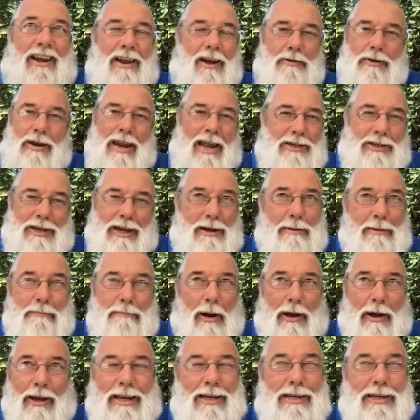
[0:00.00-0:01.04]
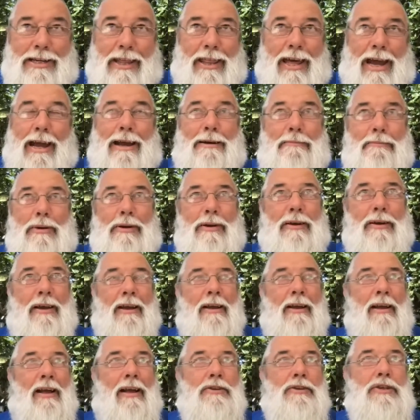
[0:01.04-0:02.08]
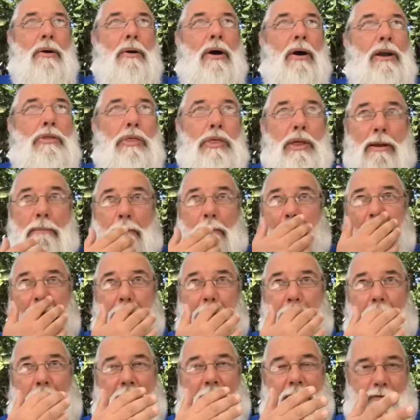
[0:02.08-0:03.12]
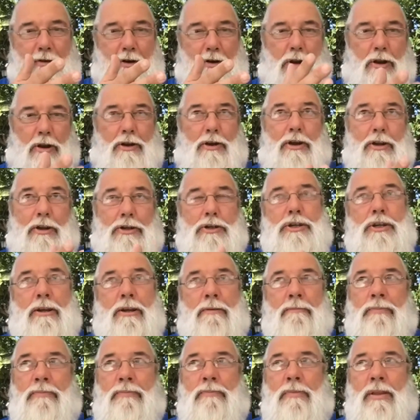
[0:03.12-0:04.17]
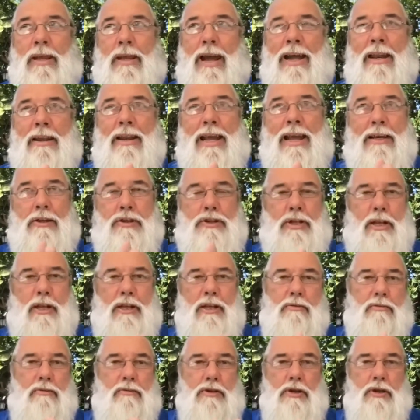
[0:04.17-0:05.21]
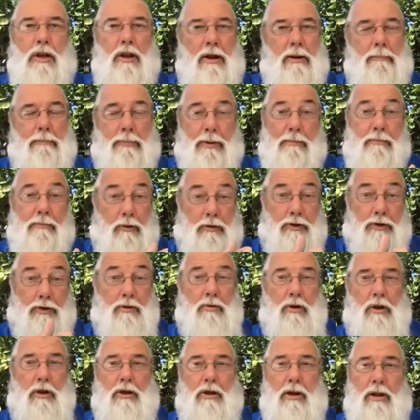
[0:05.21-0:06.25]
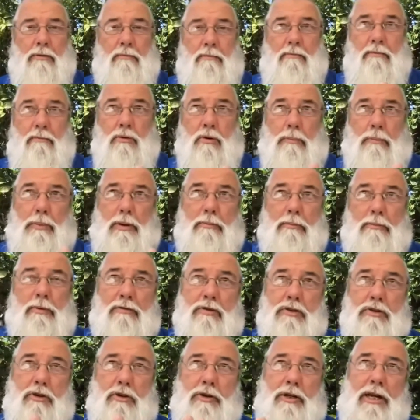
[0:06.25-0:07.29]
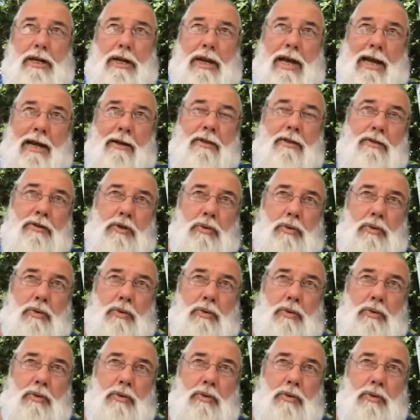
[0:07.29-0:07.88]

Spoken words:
I don't necessarily buy into that. But so I think people haven't learned. And actually, there's a lot of people do learn. More people have studied now than